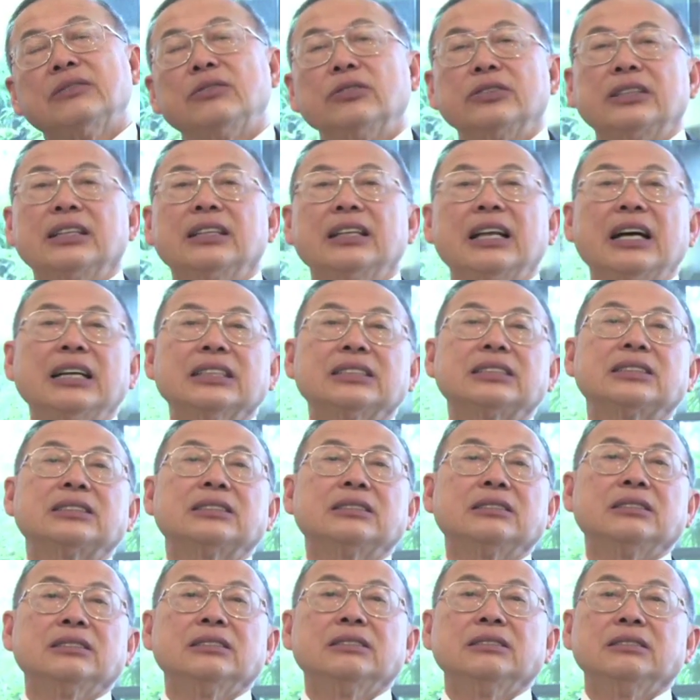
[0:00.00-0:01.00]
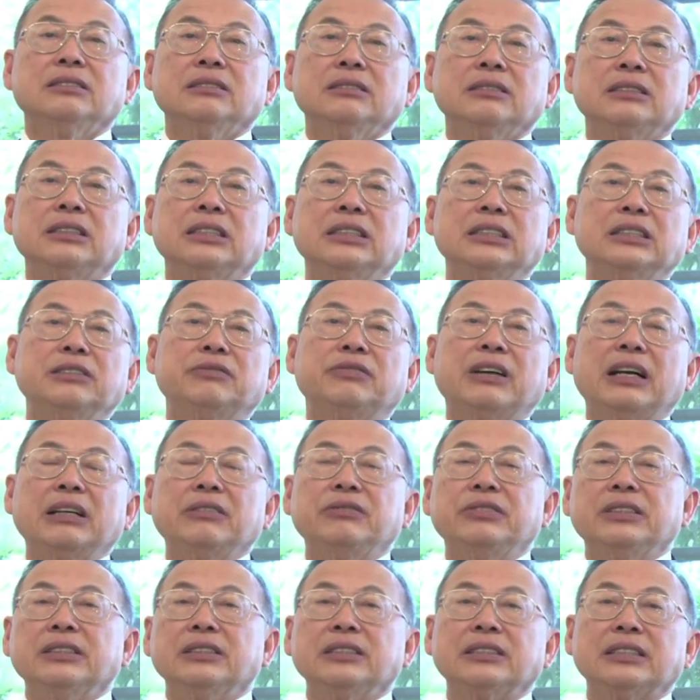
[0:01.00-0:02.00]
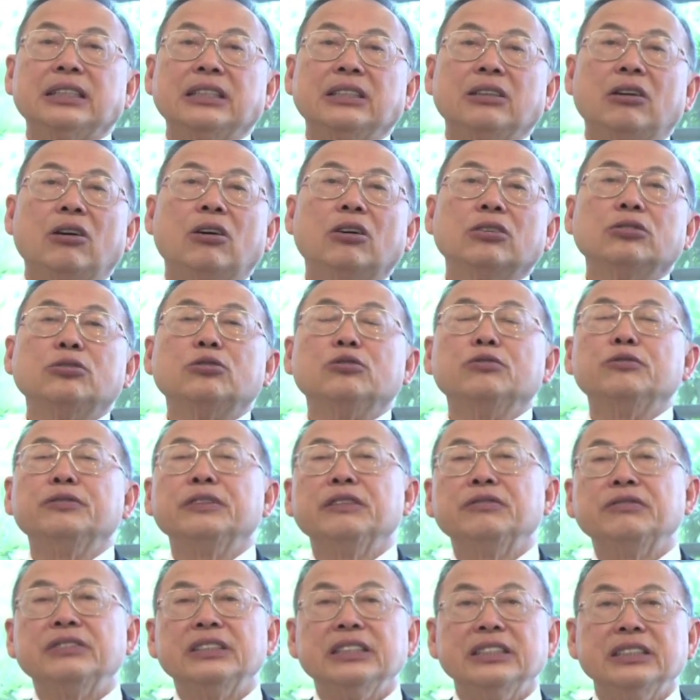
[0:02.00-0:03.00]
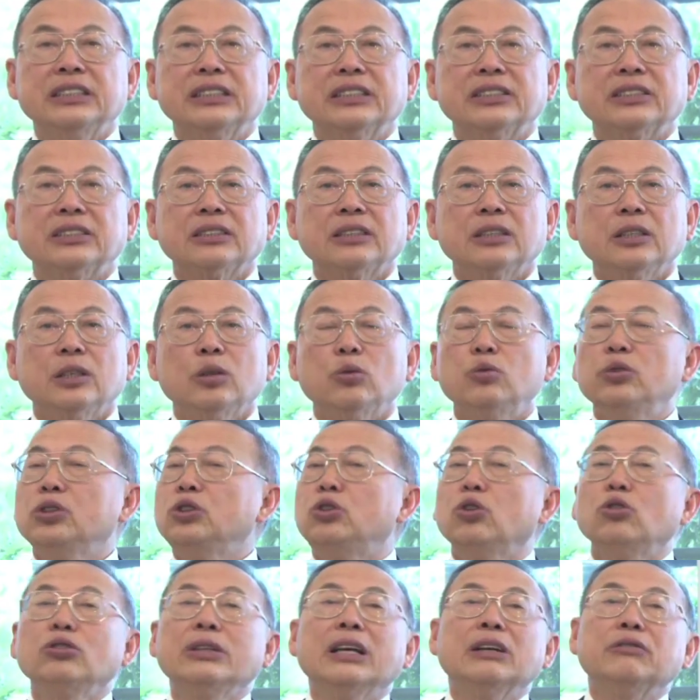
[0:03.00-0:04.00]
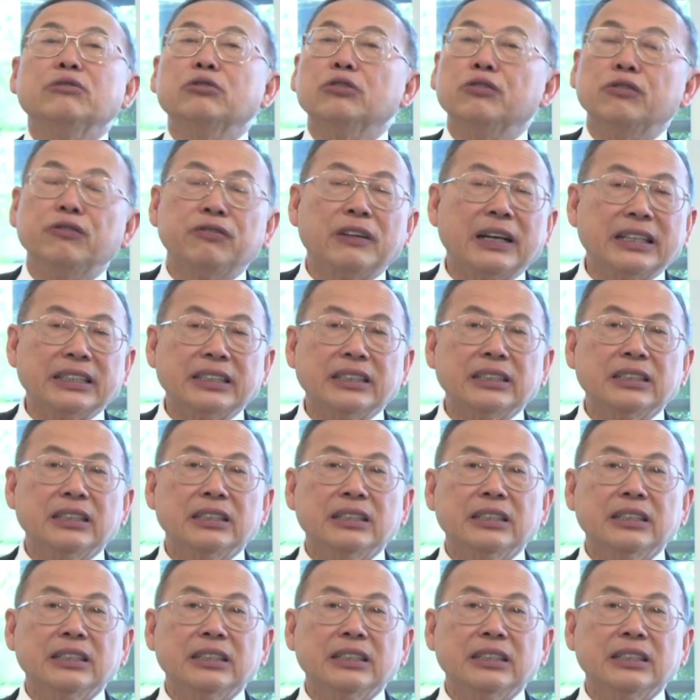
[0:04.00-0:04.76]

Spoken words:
for the last 35 years and on to 50 years. We don't have to fight.